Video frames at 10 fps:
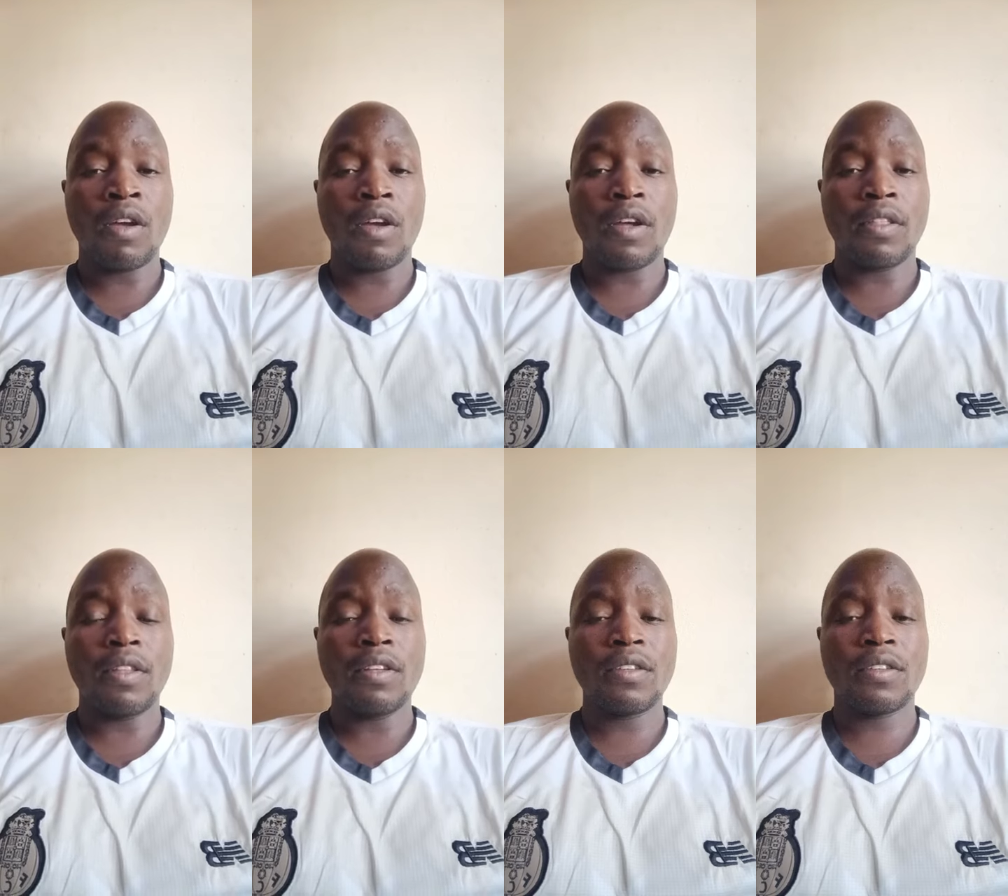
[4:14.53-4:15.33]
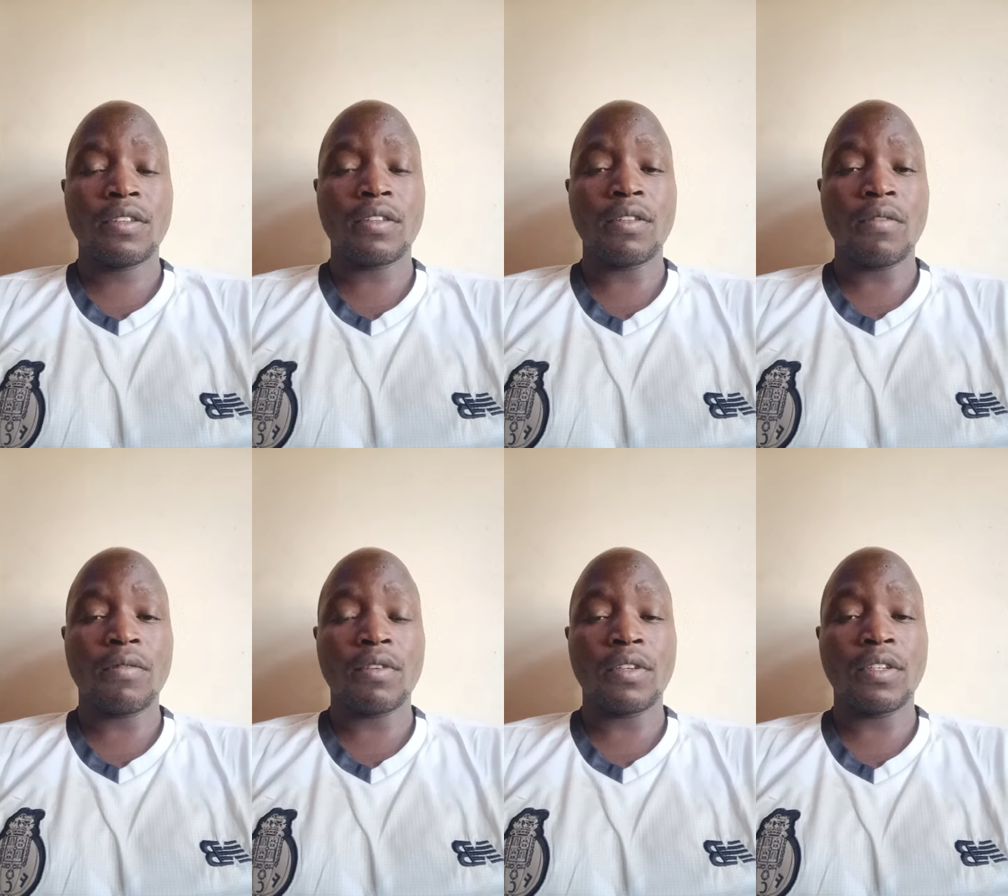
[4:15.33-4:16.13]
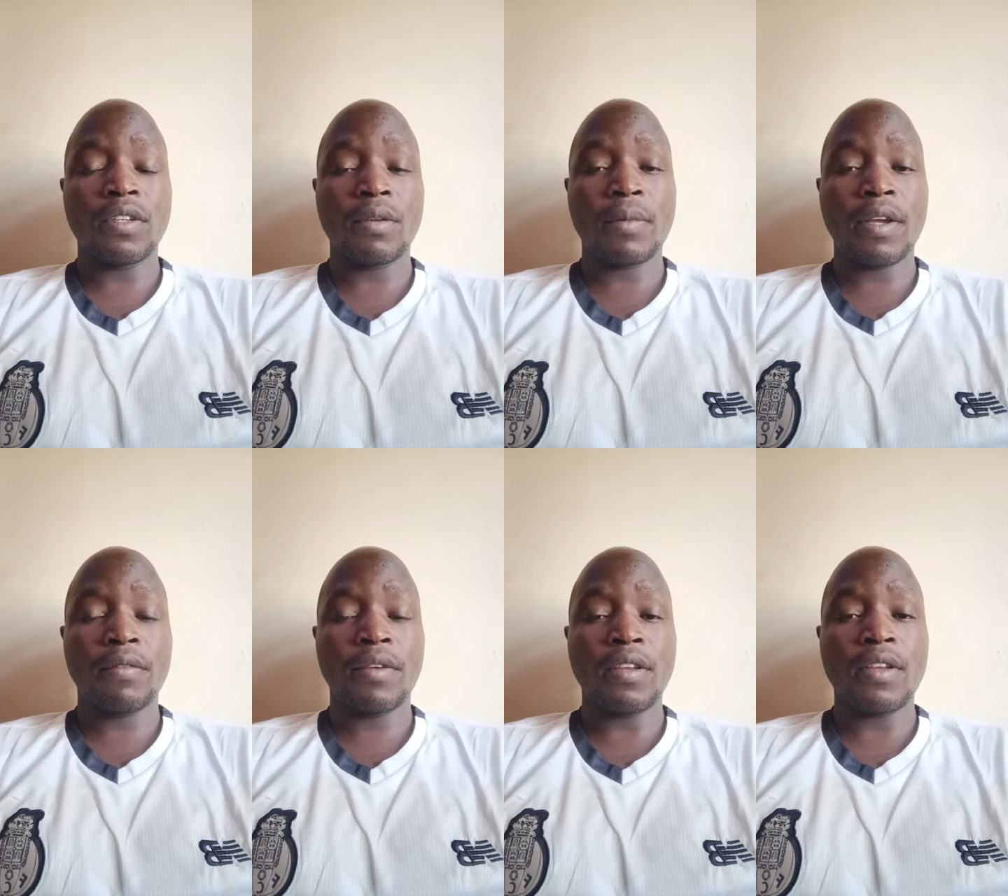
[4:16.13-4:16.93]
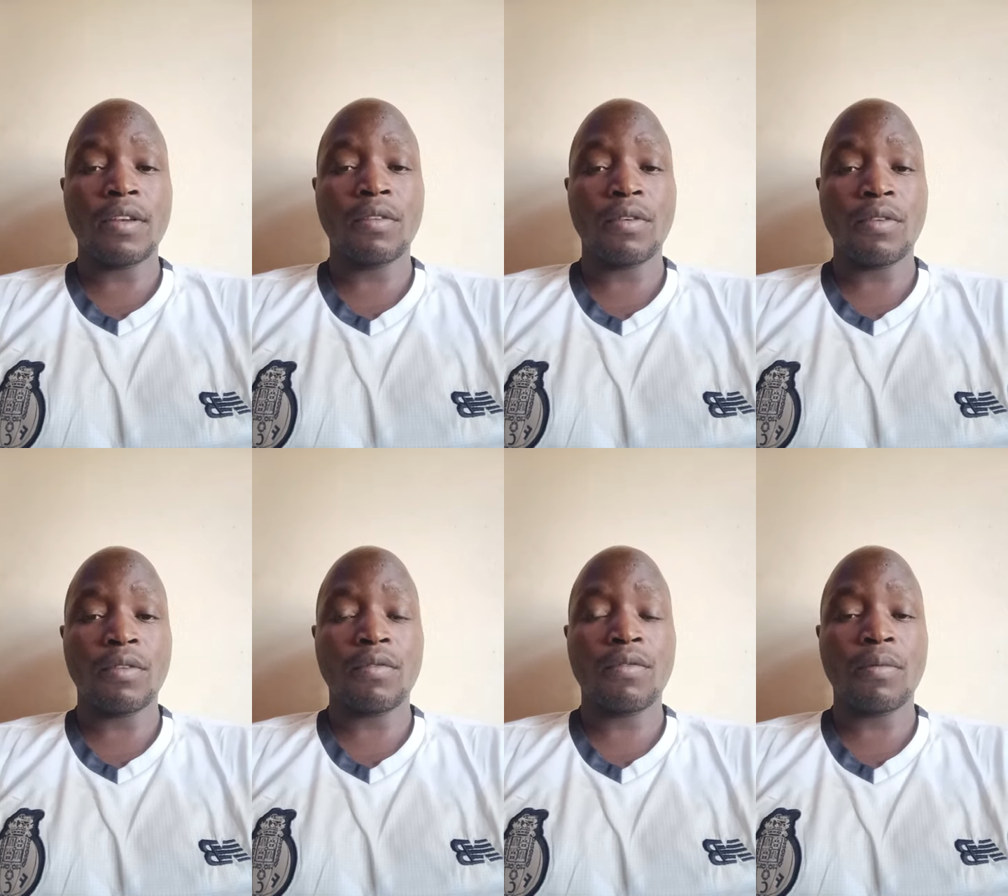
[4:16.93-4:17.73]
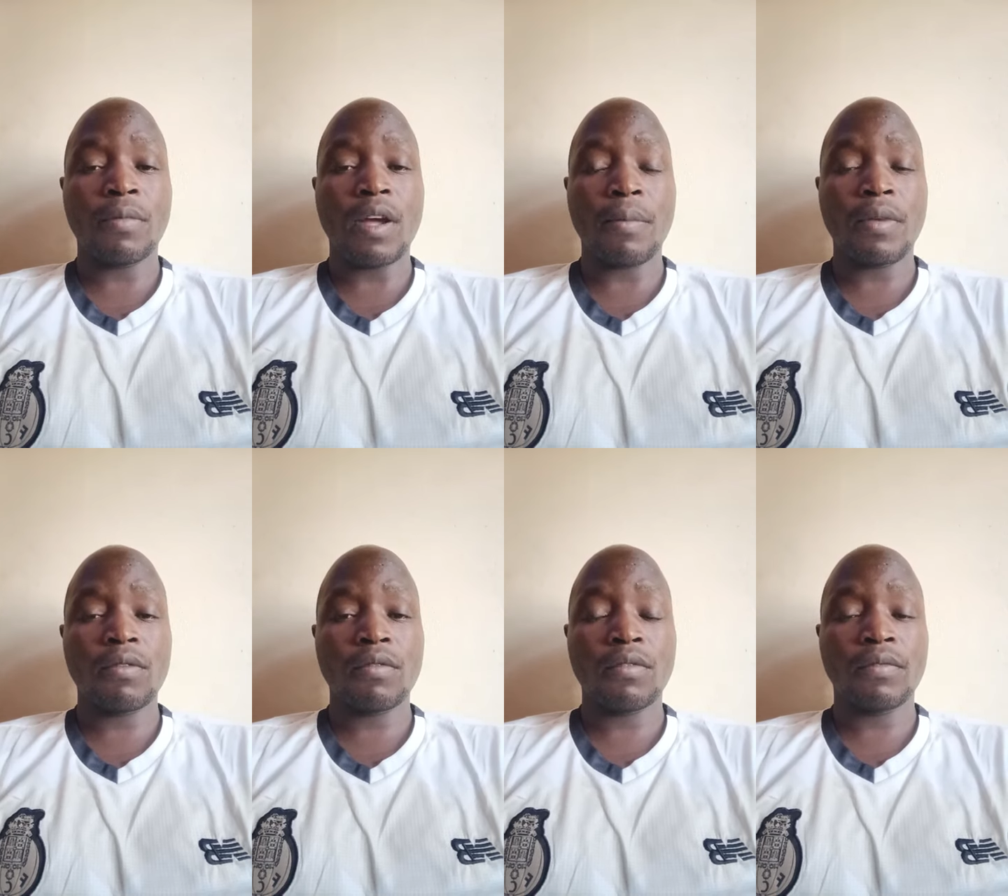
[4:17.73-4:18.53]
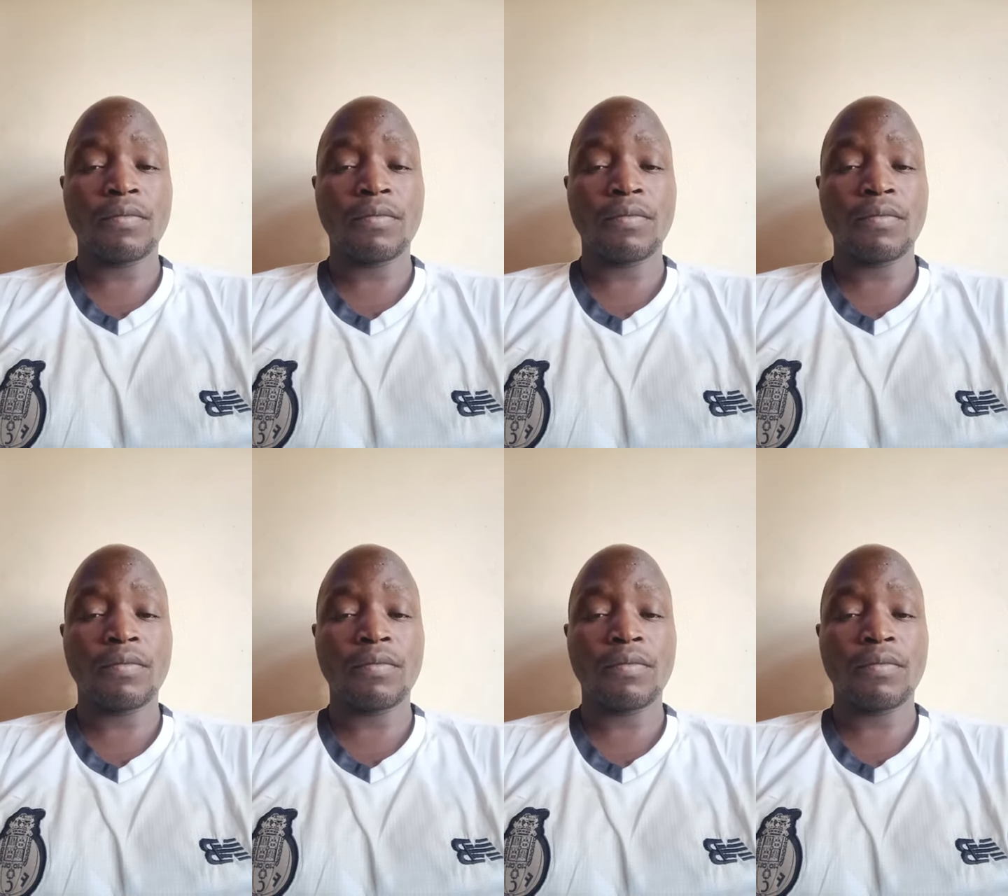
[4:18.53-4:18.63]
This novel, written by Ferdinand Oyono from Cameroon,